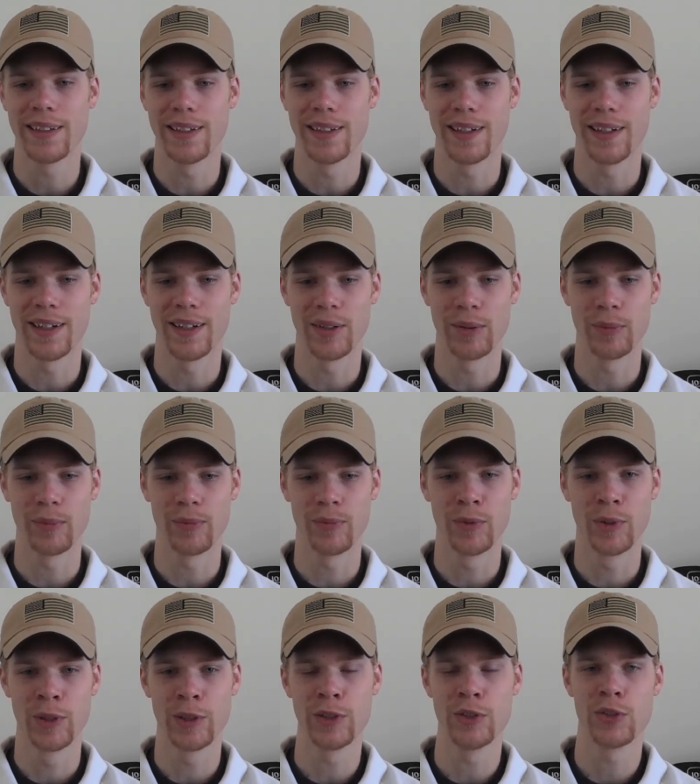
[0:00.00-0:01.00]
um,
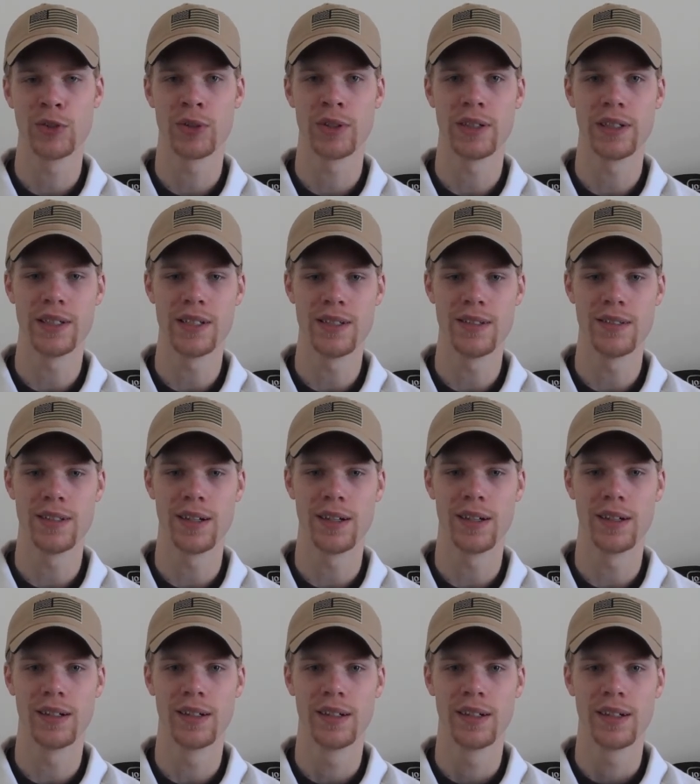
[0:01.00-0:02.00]
really enjoy his uh,
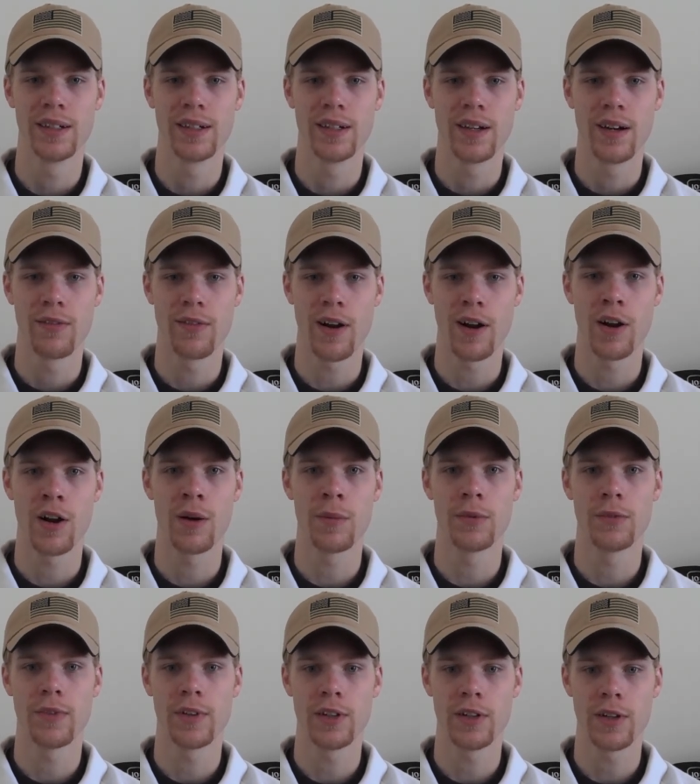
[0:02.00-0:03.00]
firearms
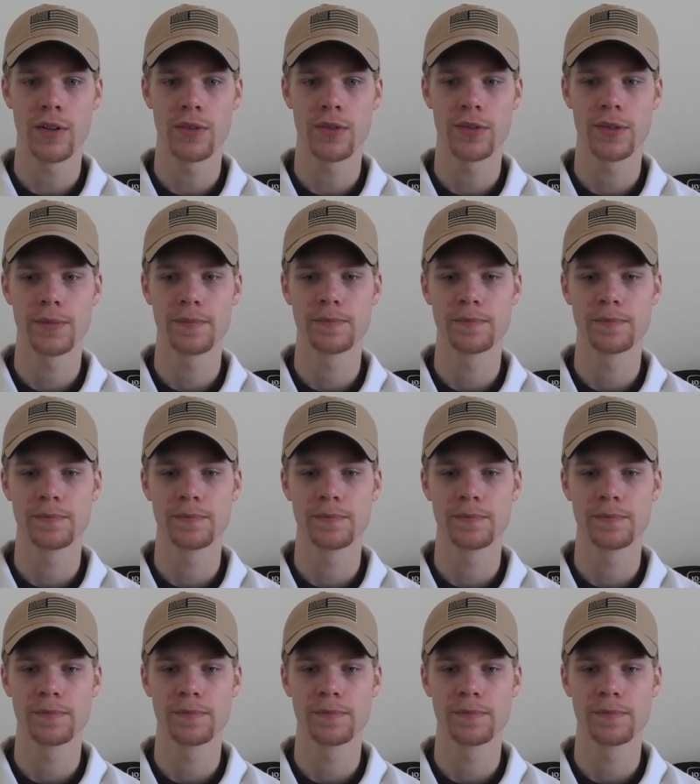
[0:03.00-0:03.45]
videos,